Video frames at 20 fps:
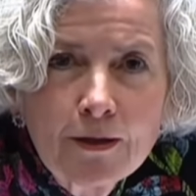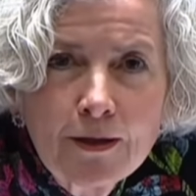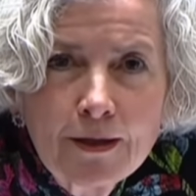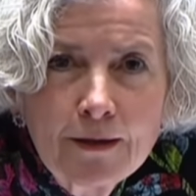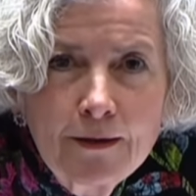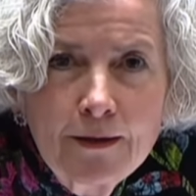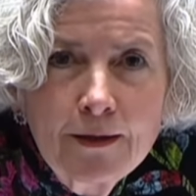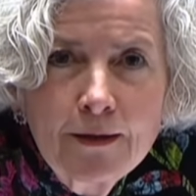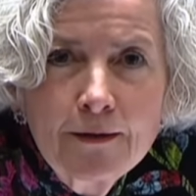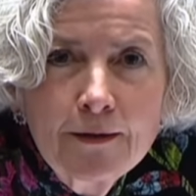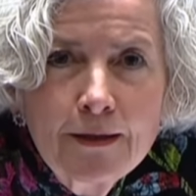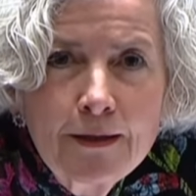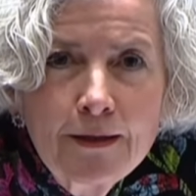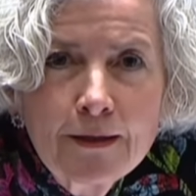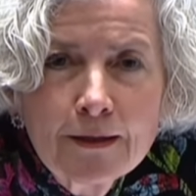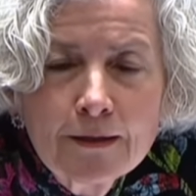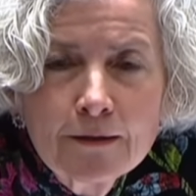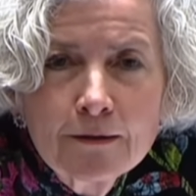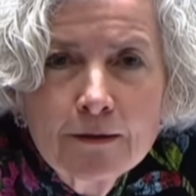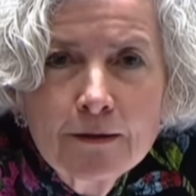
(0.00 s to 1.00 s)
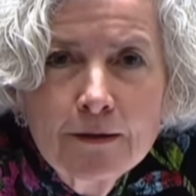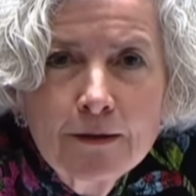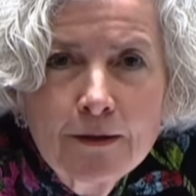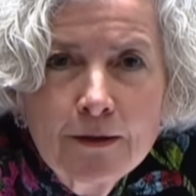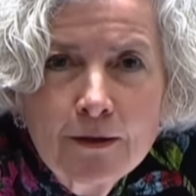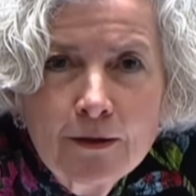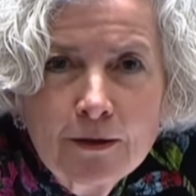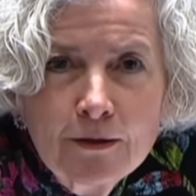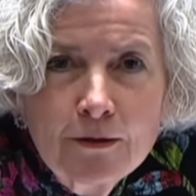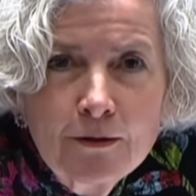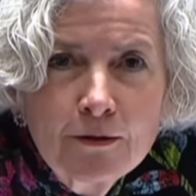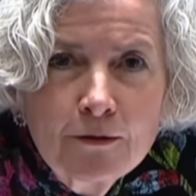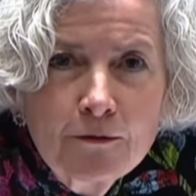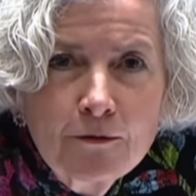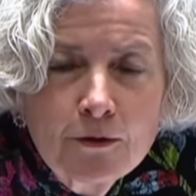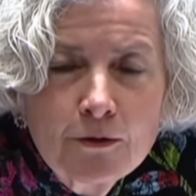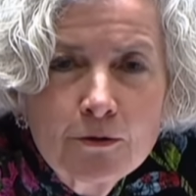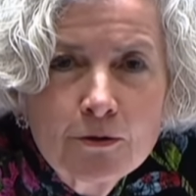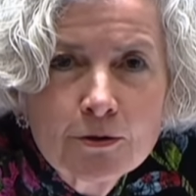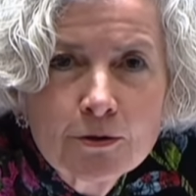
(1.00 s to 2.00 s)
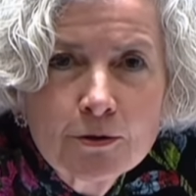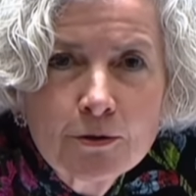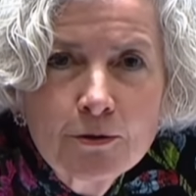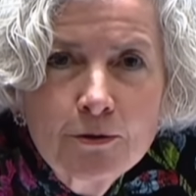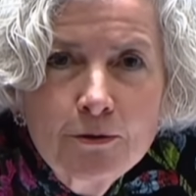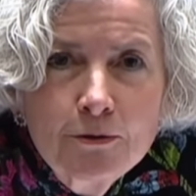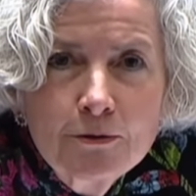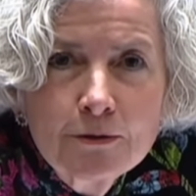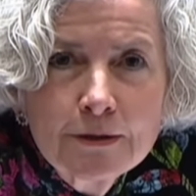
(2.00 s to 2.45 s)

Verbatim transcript: I think the uh, the folks who